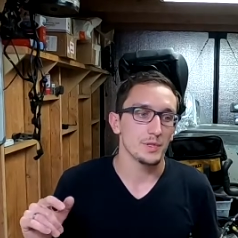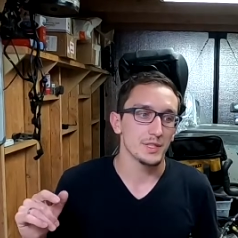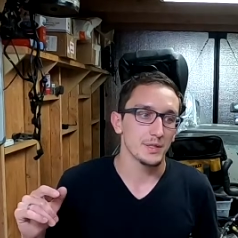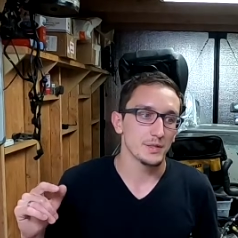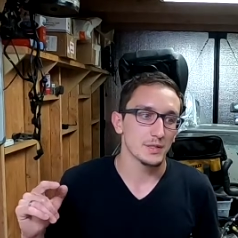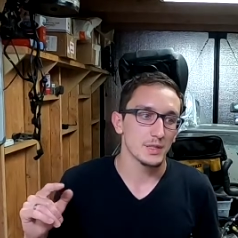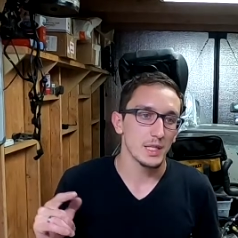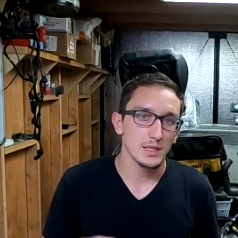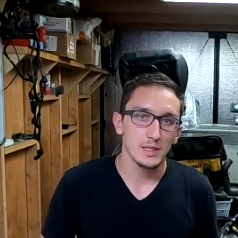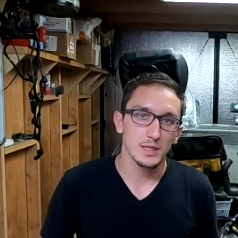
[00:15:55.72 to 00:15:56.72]
the
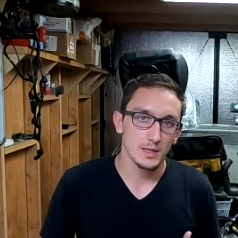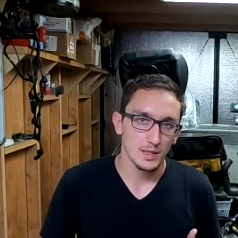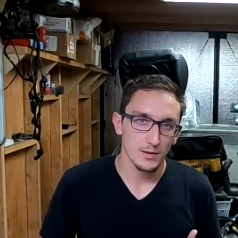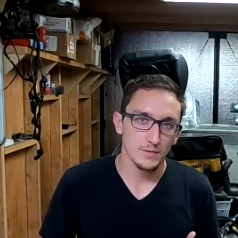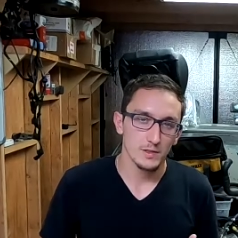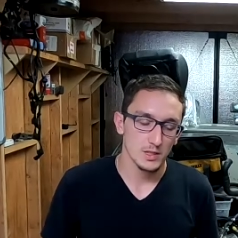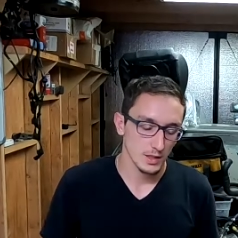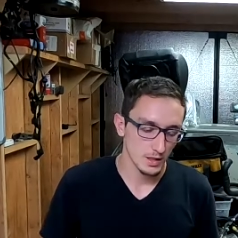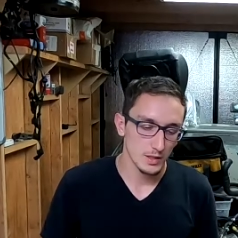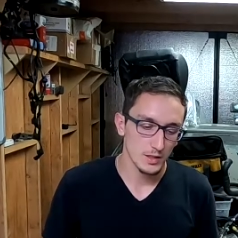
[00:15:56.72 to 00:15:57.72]
anti-theft
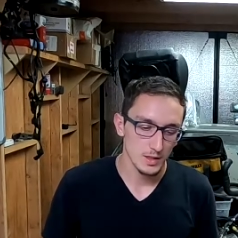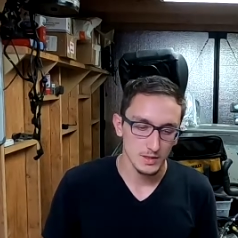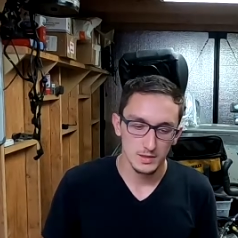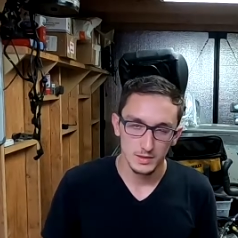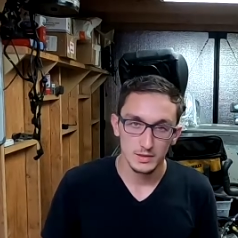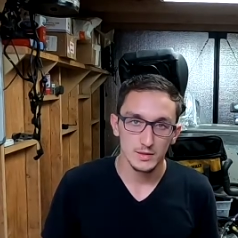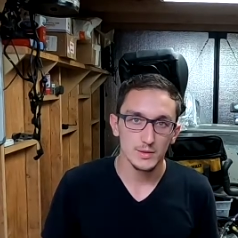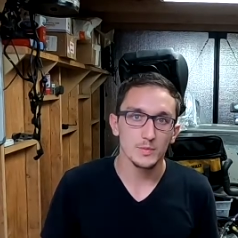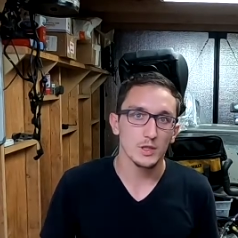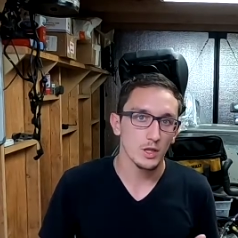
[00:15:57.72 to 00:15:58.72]
security
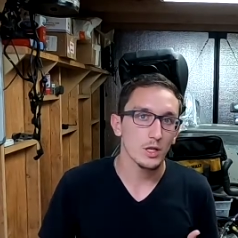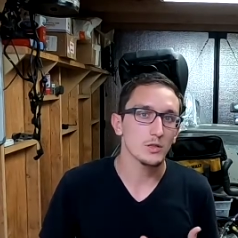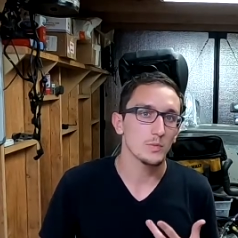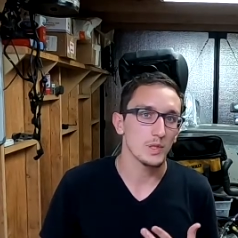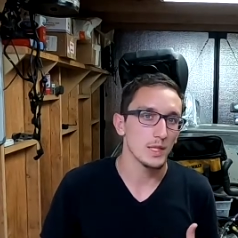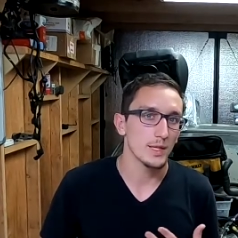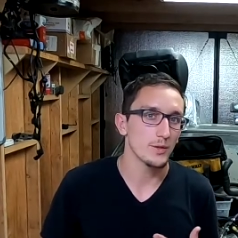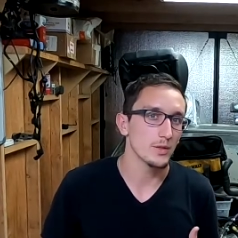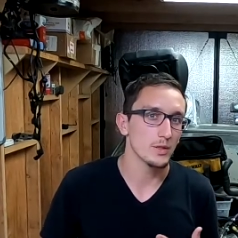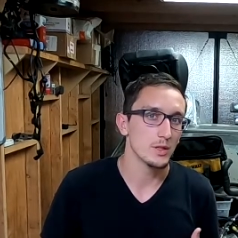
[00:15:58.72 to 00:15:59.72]
system locked me
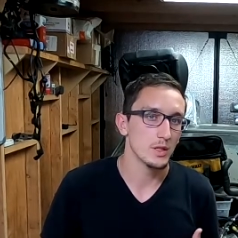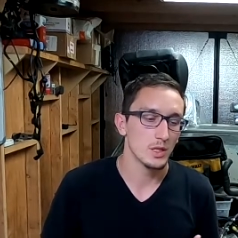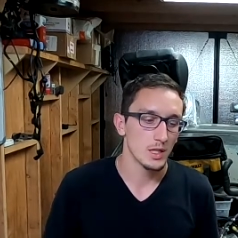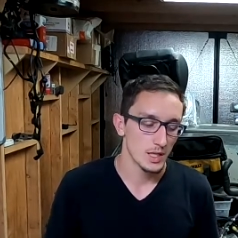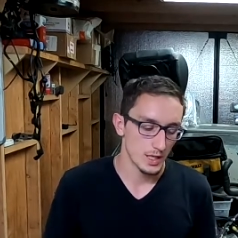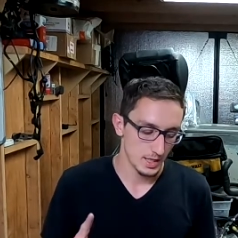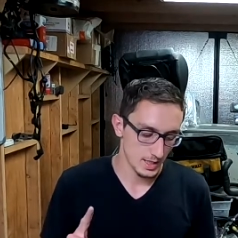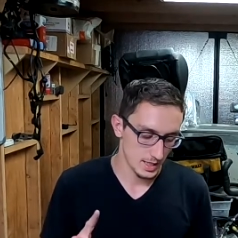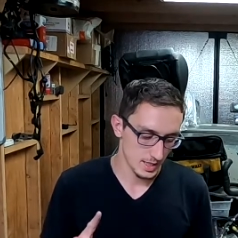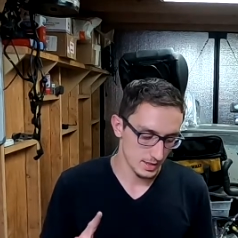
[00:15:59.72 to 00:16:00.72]
out
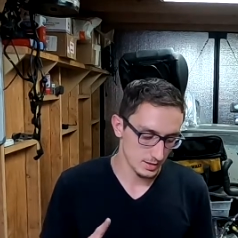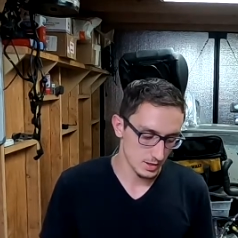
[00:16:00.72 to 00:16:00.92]
and